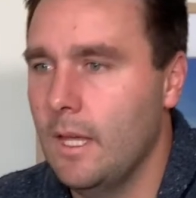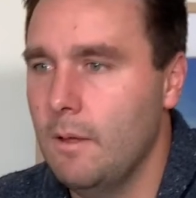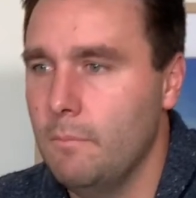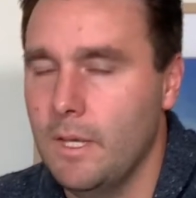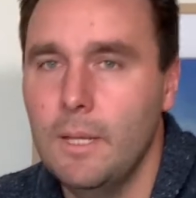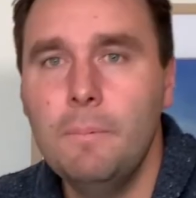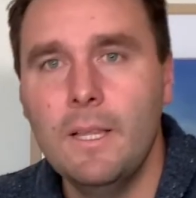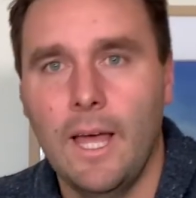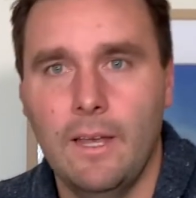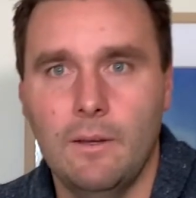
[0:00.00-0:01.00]

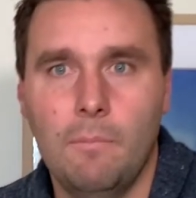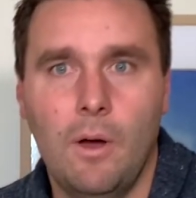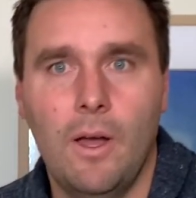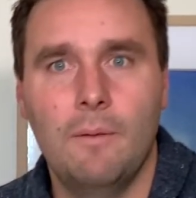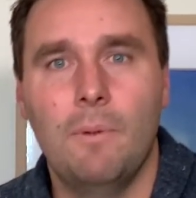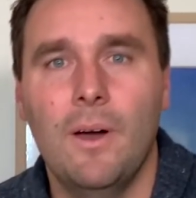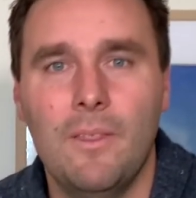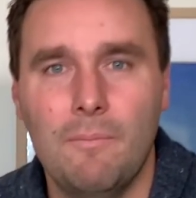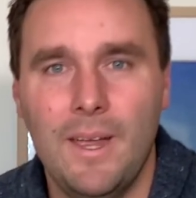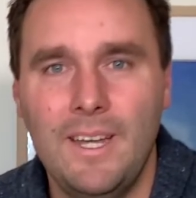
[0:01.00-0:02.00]
manipulated by
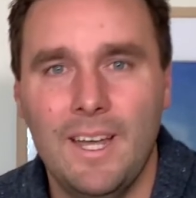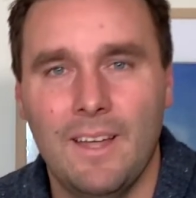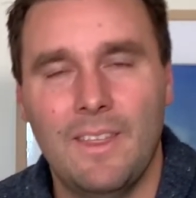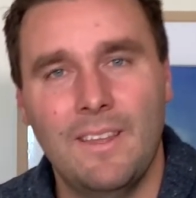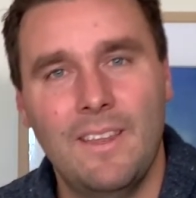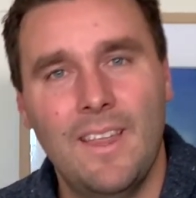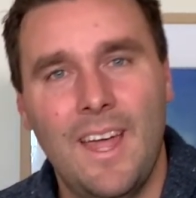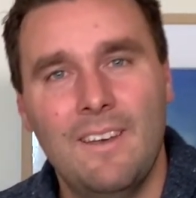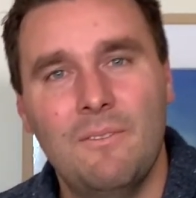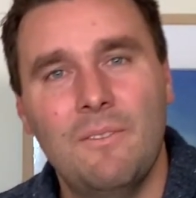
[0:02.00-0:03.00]
the media.
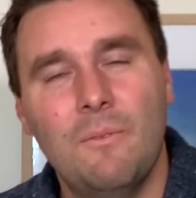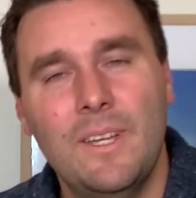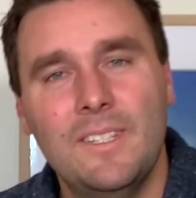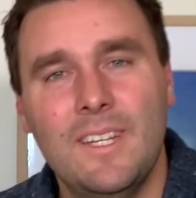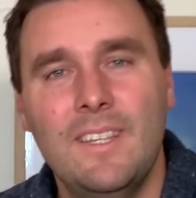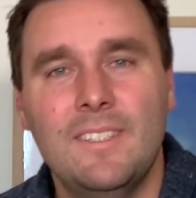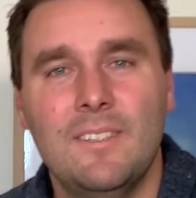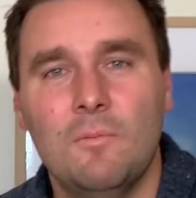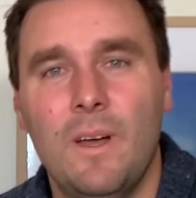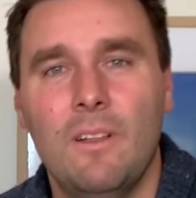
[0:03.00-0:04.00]
And we see this
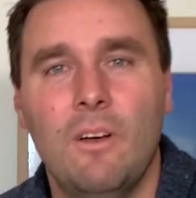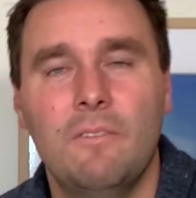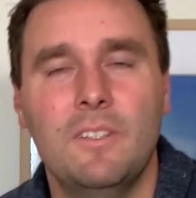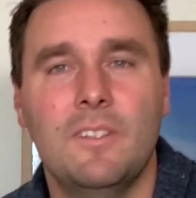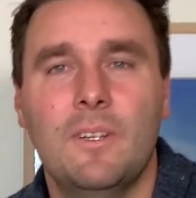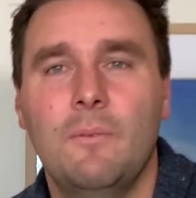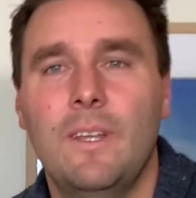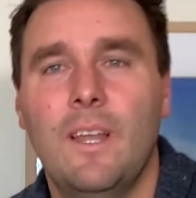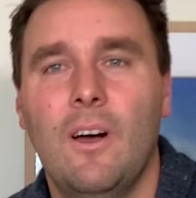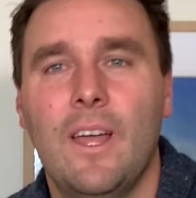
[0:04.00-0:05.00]
as well obviously
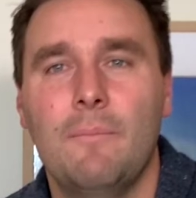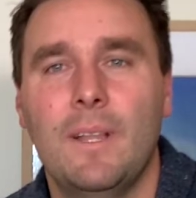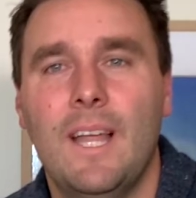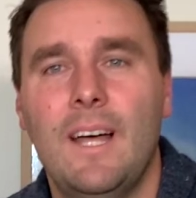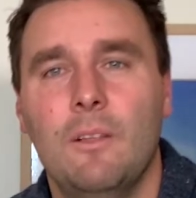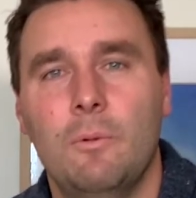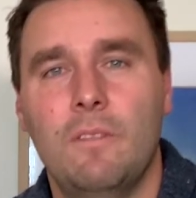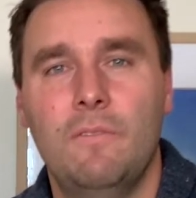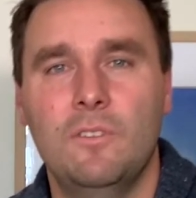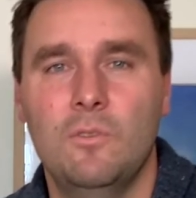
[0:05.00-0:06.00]
in I Am Malala with
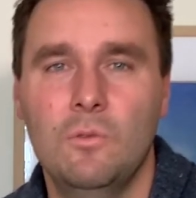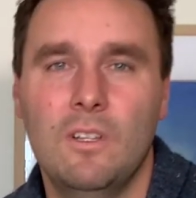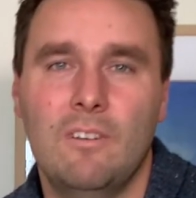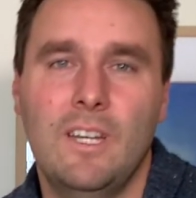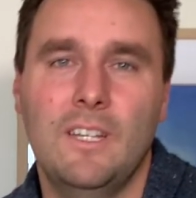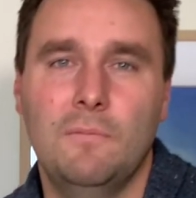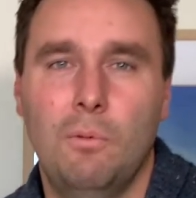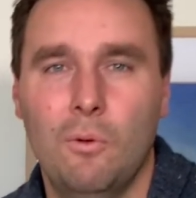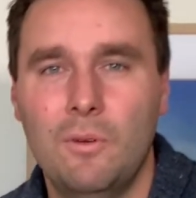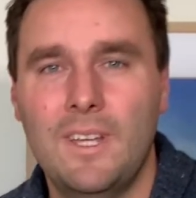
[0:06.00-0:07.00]
Fazula and his
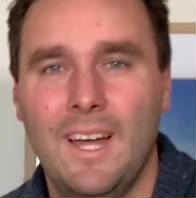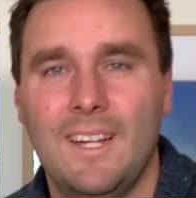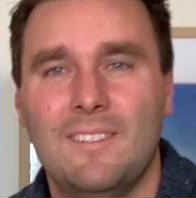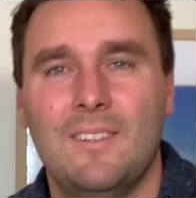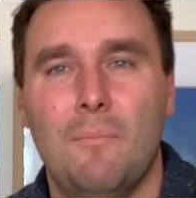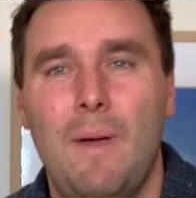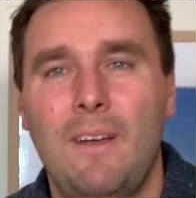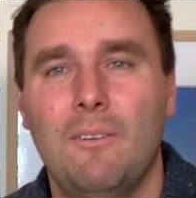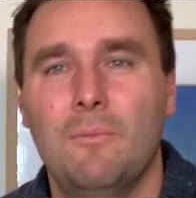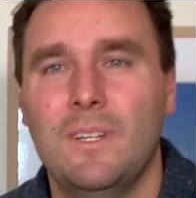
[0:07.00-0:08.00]
broadcasts and the
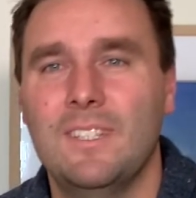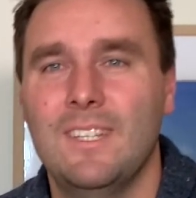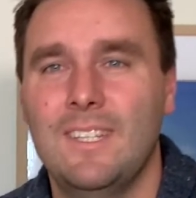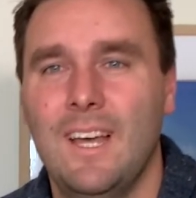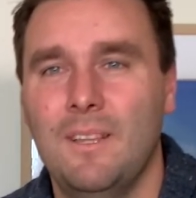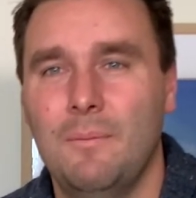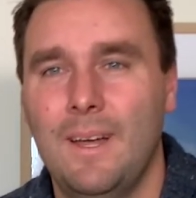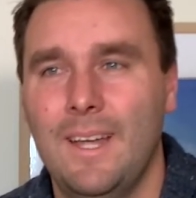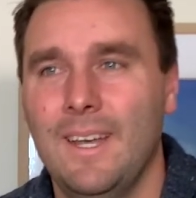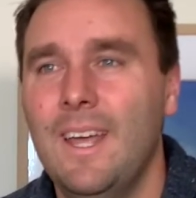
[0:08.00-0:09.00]
manner in which the
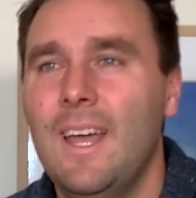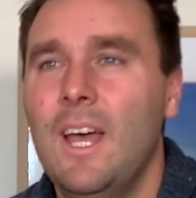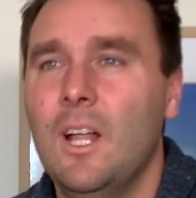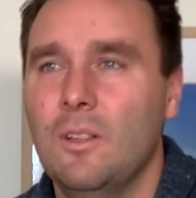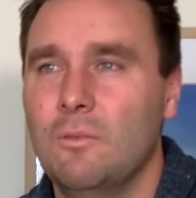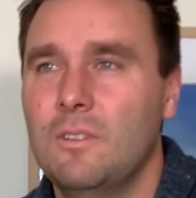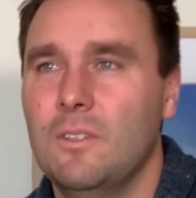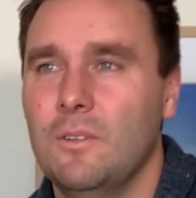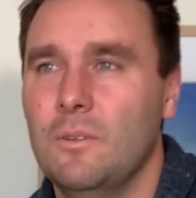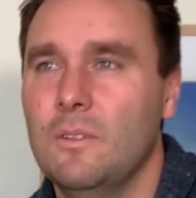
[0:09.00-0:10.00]
Taliban look
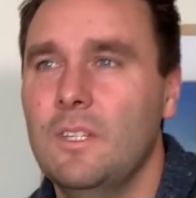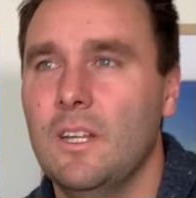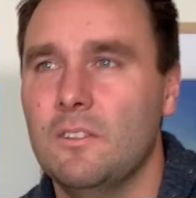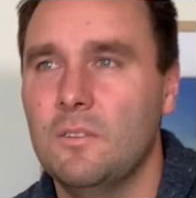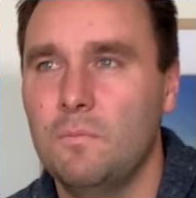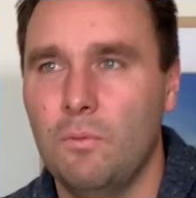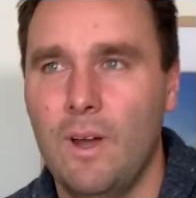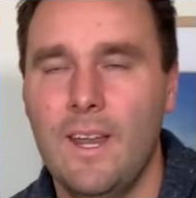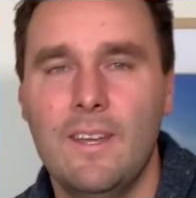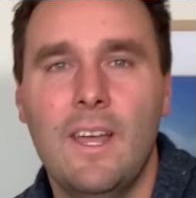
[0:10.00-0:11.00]
to
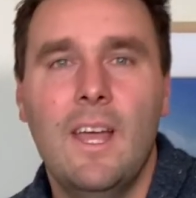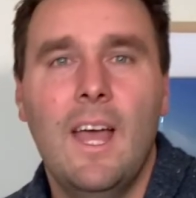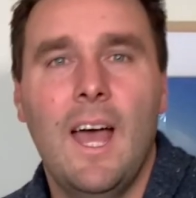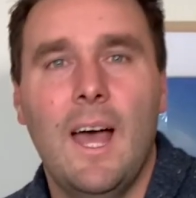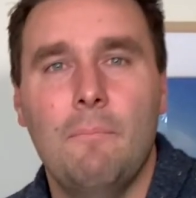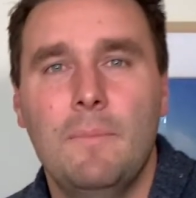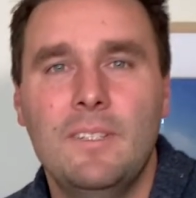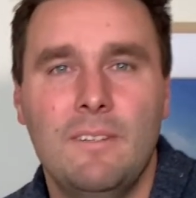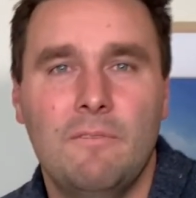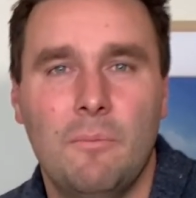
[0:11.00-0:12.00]
spread
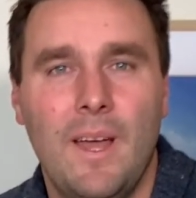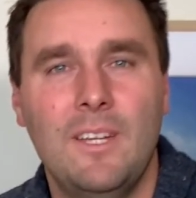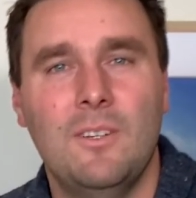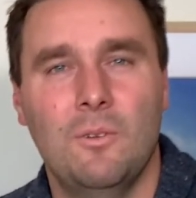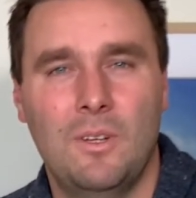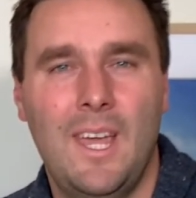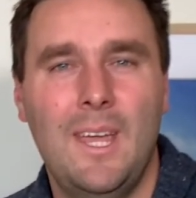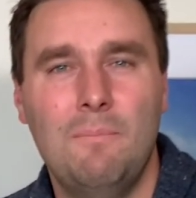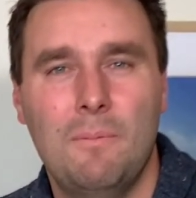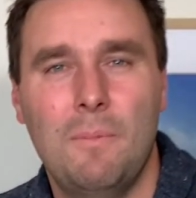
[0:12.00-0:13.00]
misinformation or
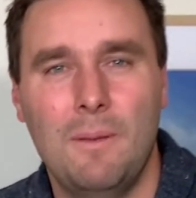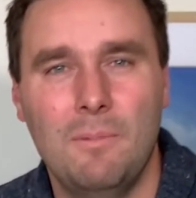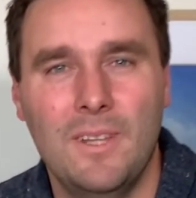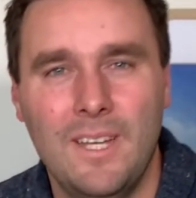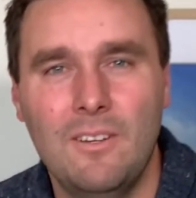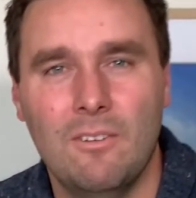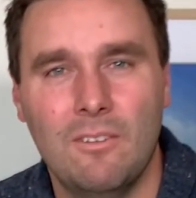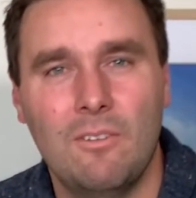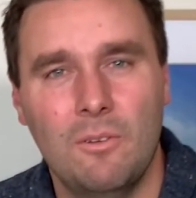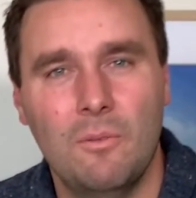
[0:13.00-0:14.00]
keep people ignorant
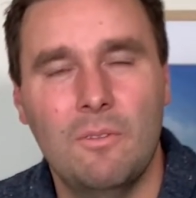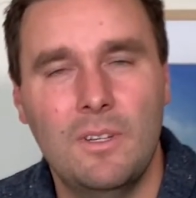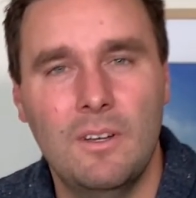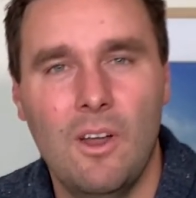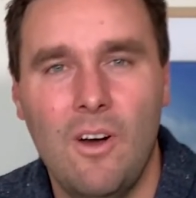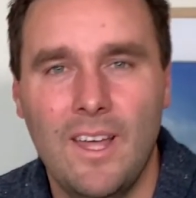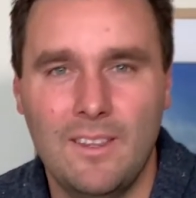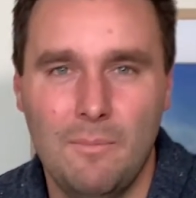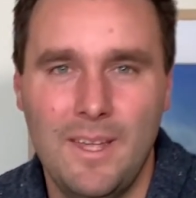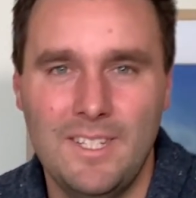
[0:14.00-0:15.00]
through denying
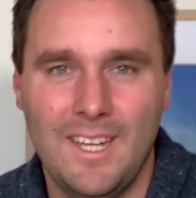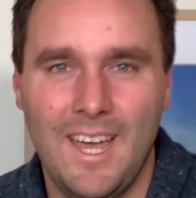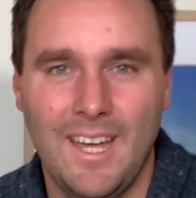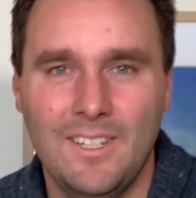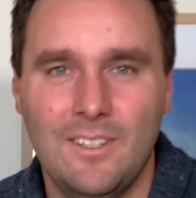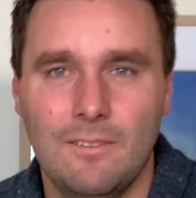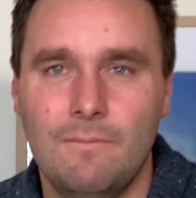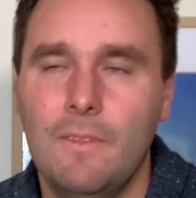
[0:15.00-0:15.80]
them education.